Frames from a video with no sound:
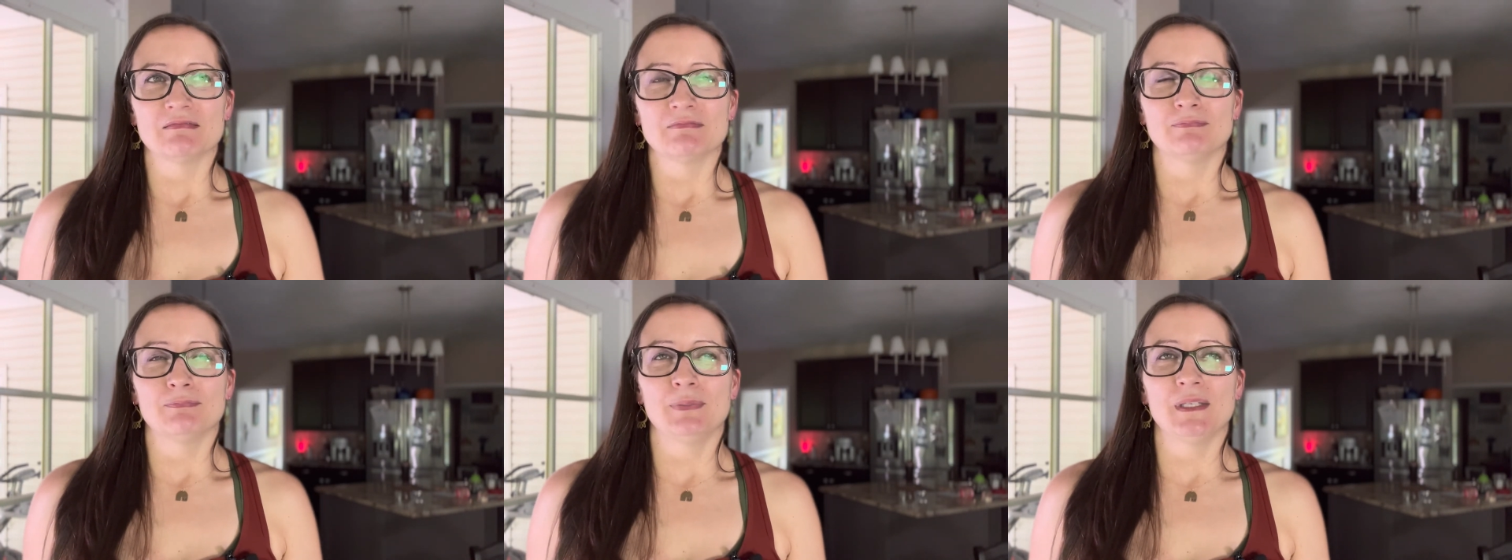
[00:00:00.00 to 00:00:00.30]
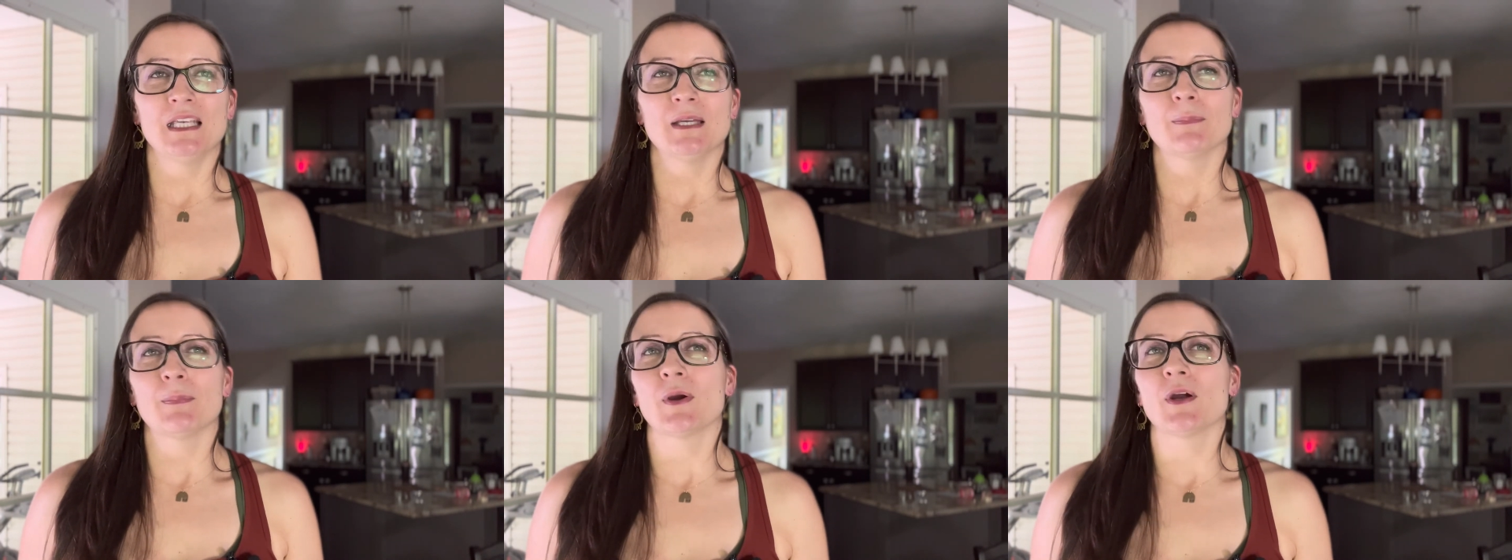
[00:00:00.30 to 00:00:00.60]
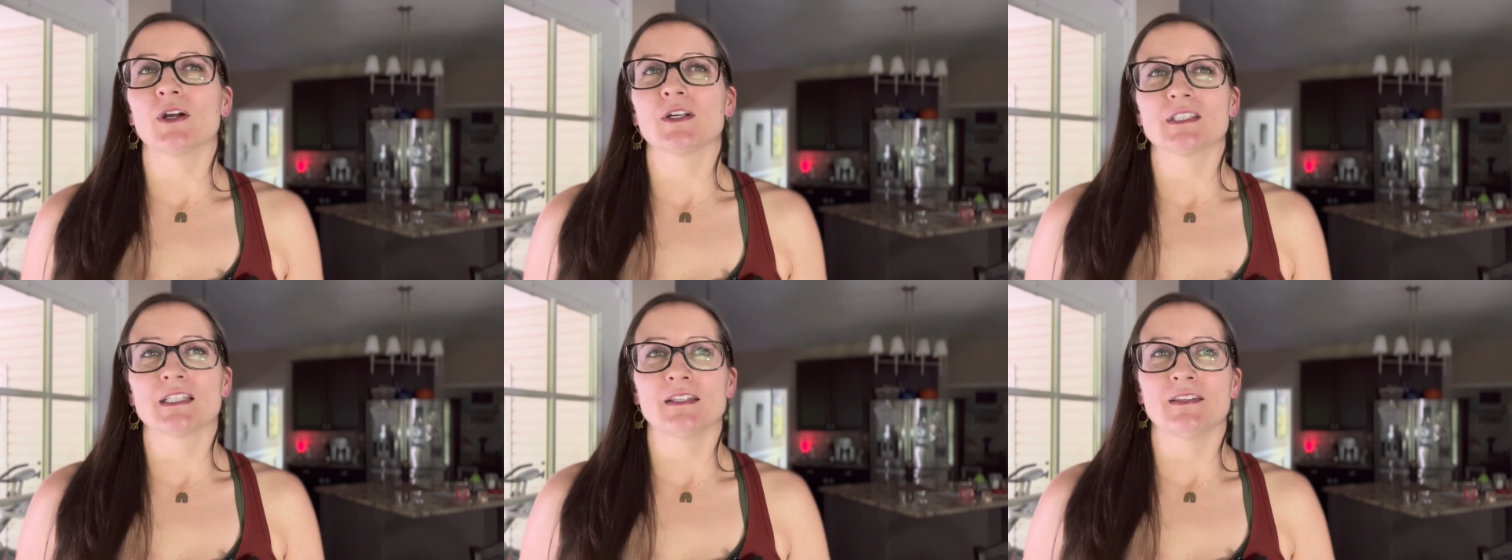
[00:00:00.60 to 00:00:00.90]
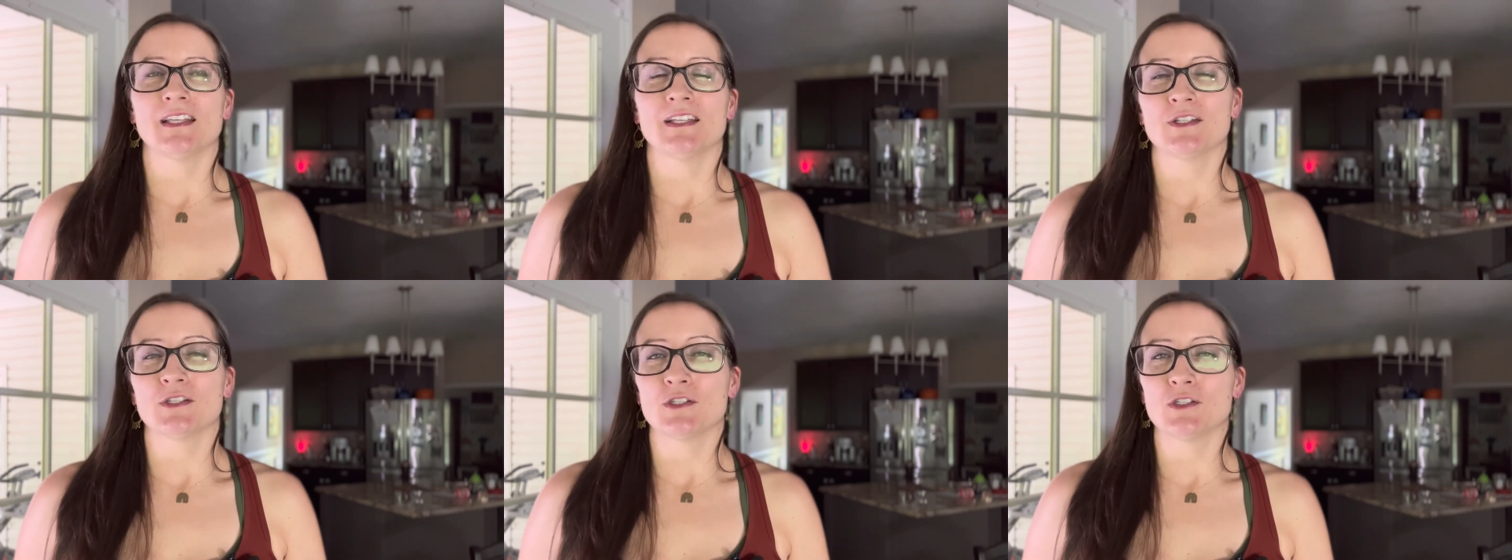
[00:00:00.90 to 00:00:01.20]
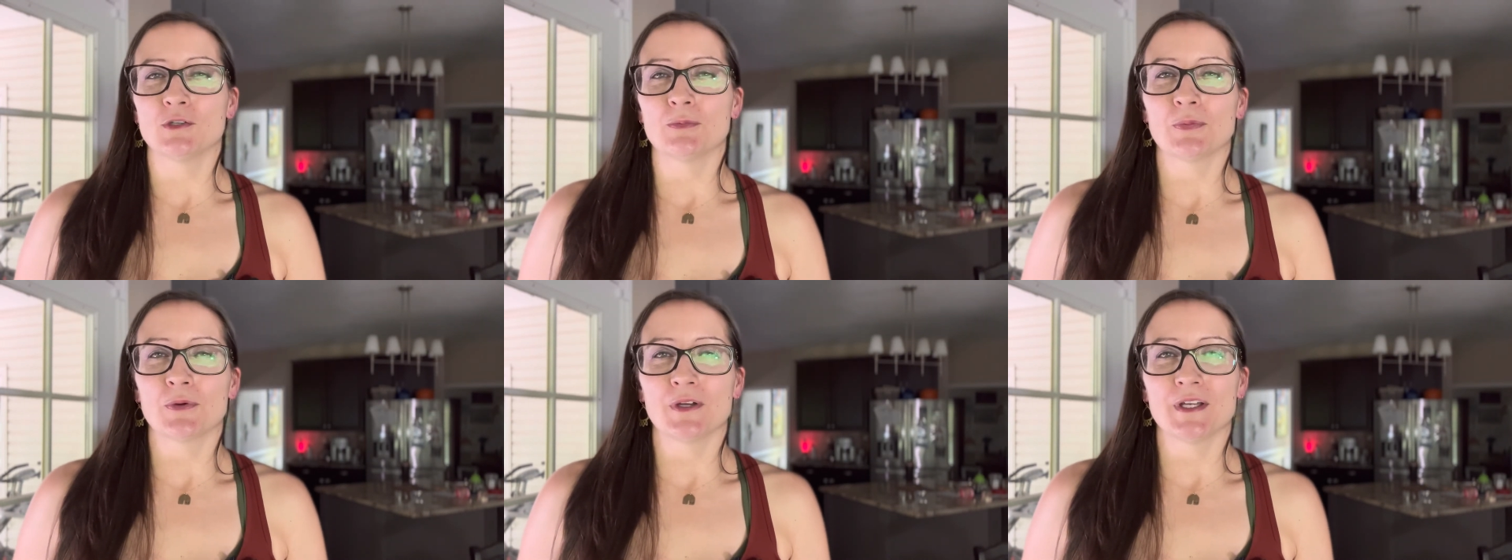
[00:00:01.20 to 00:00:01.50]
be a person that's
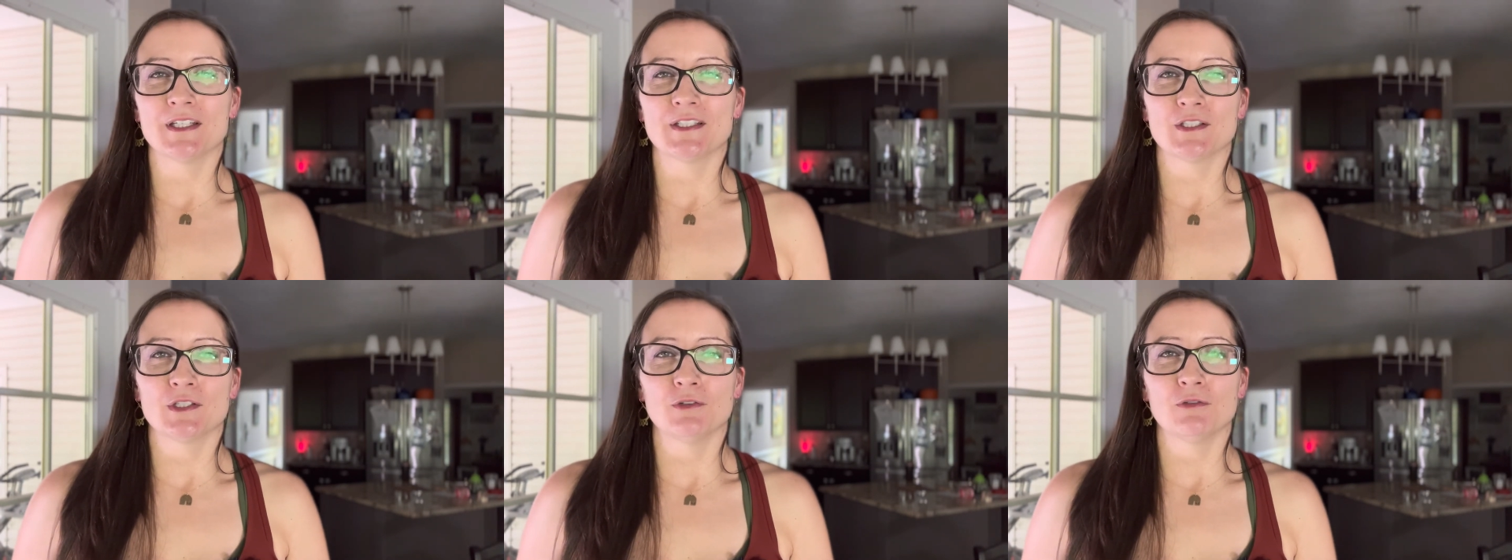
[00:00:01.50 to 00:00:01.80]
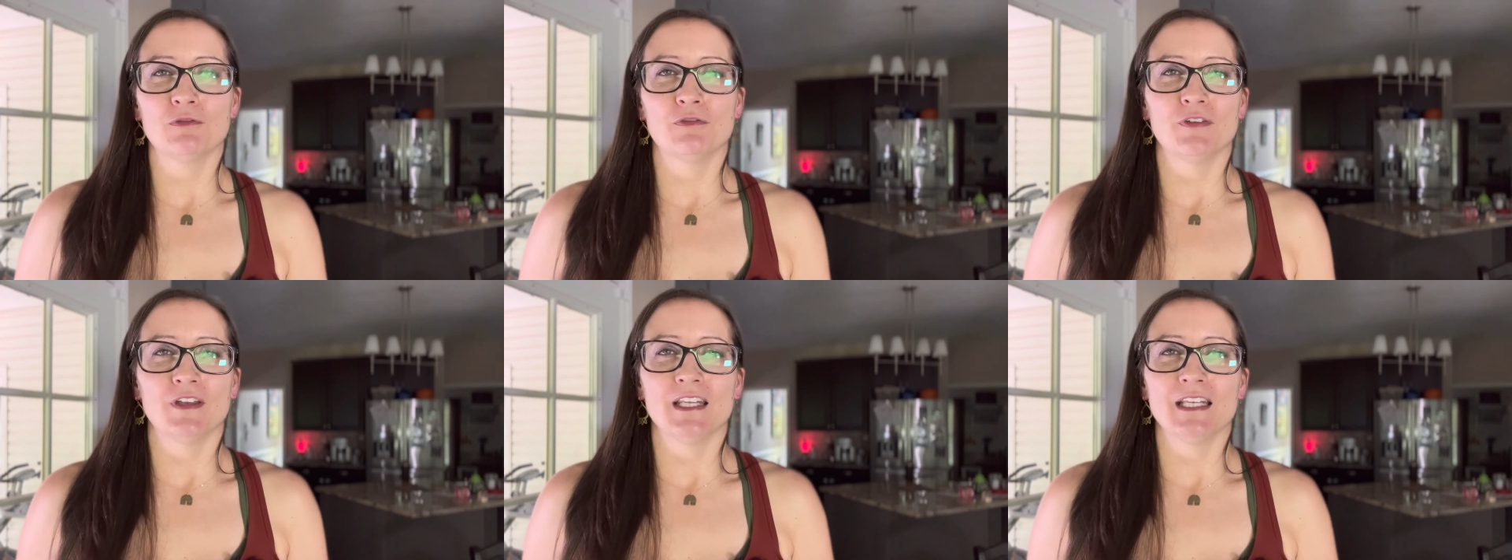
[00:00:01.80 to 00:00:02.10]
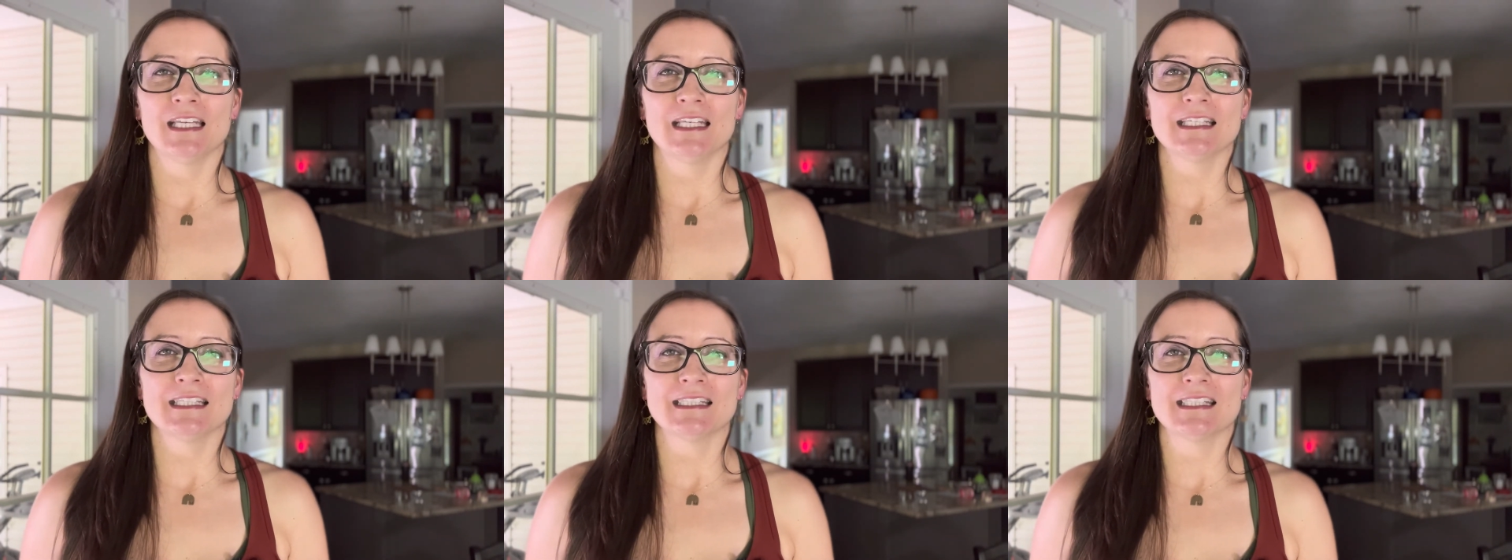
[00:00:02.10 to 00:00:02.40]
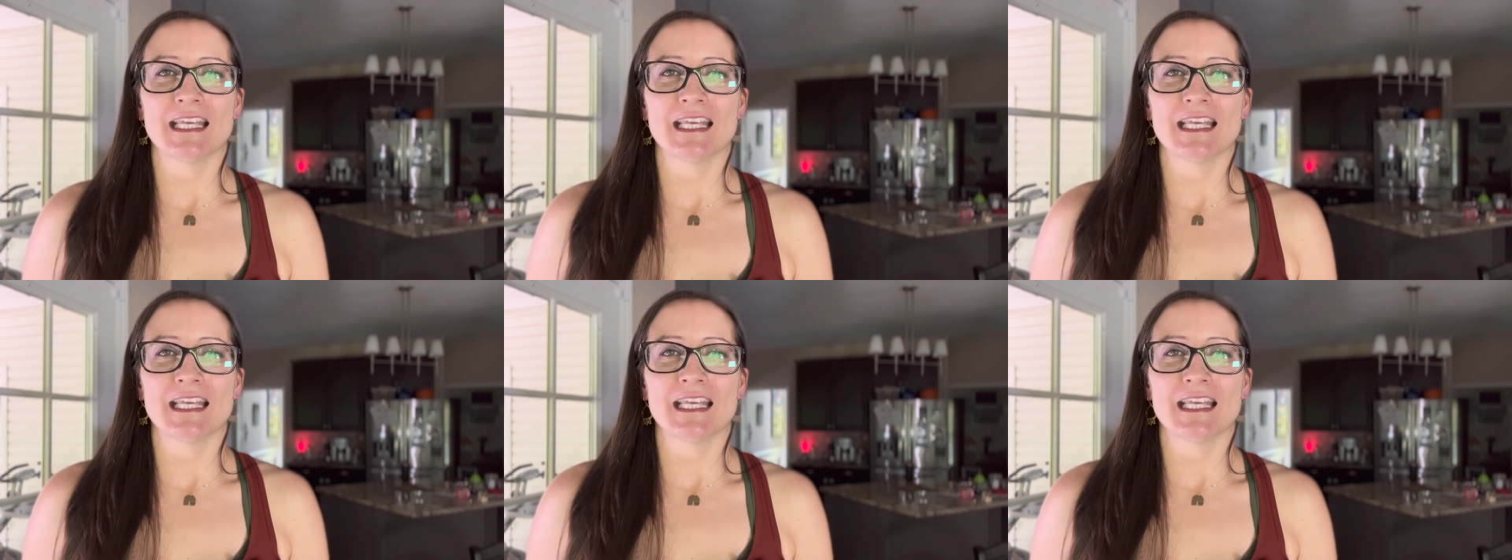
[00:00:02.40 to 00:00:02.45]
super into fitness